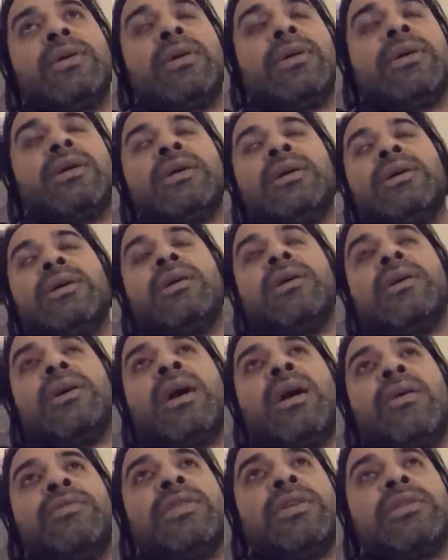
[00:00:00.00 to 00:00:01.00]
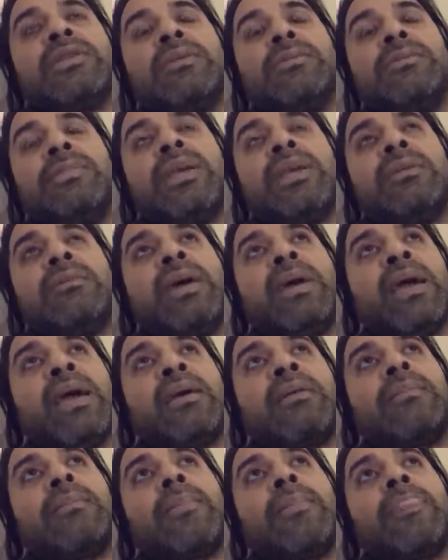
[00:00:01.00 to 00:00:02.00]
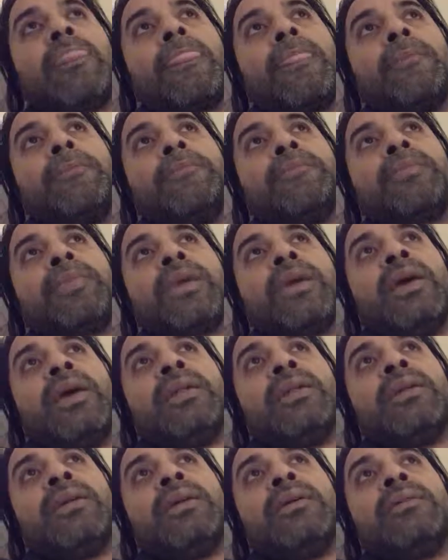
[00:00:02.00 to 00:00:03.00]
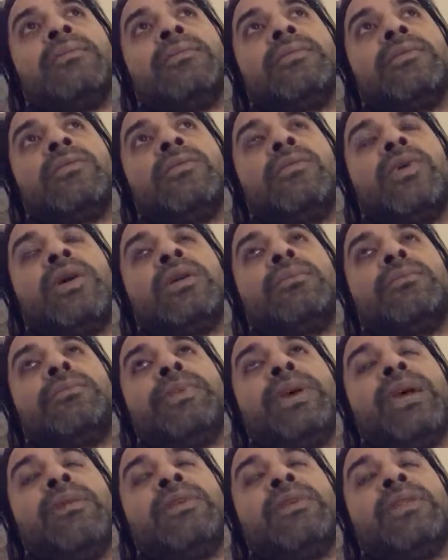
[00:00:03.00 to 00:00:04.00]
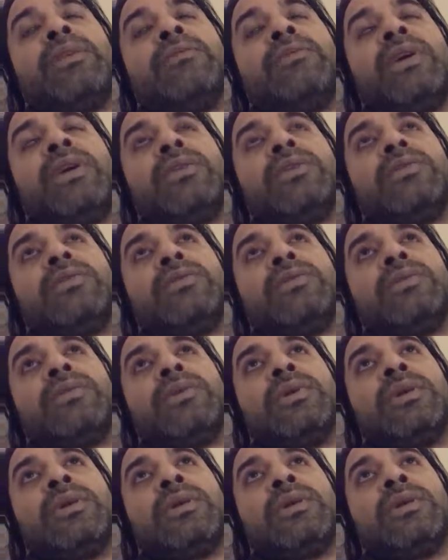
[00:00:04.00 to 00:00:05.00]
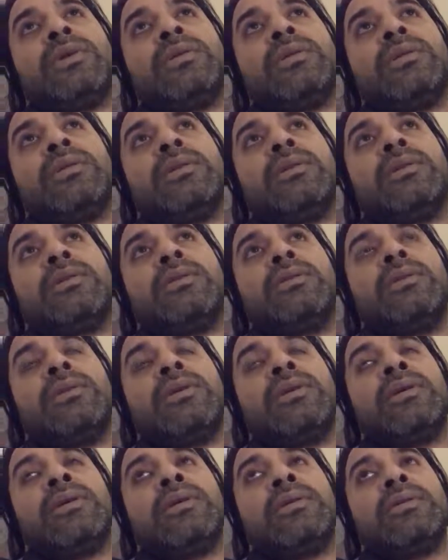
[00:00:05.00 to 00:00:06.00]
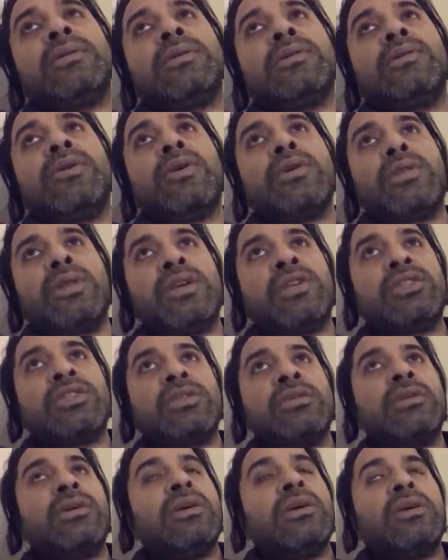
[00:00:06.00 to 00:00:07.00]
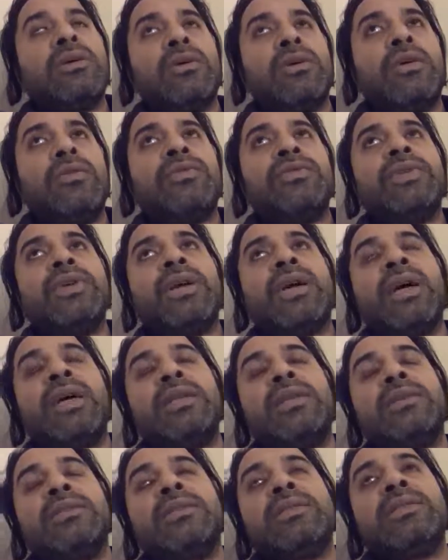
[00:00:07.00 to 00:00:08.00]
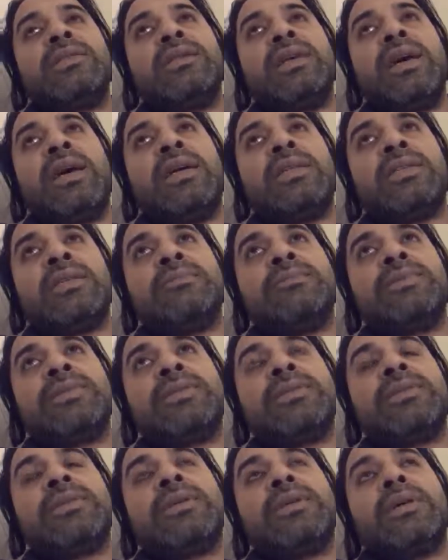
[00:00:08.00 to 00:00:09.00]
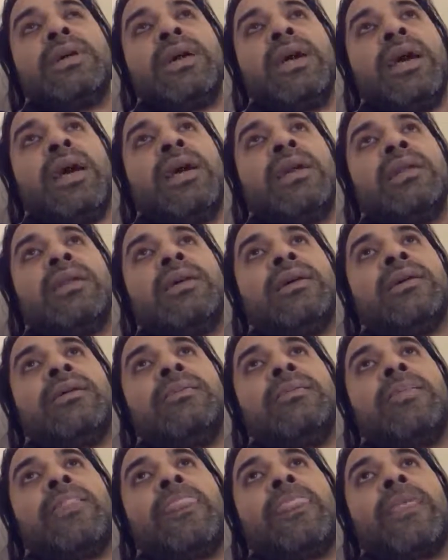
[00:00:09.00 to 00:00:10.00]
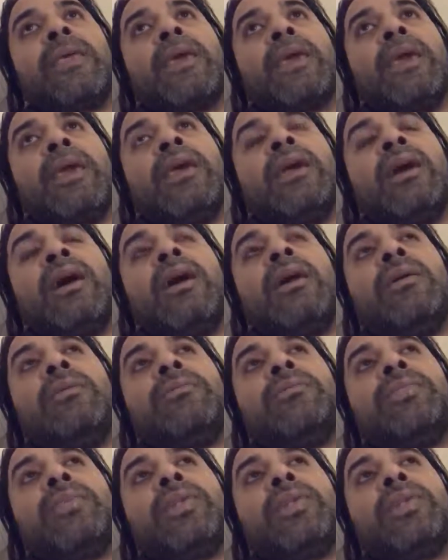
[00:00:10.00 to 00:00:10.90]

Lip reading: after the Big Bang, and what paved the way to the causation of the hydrogen atoms. And yeah,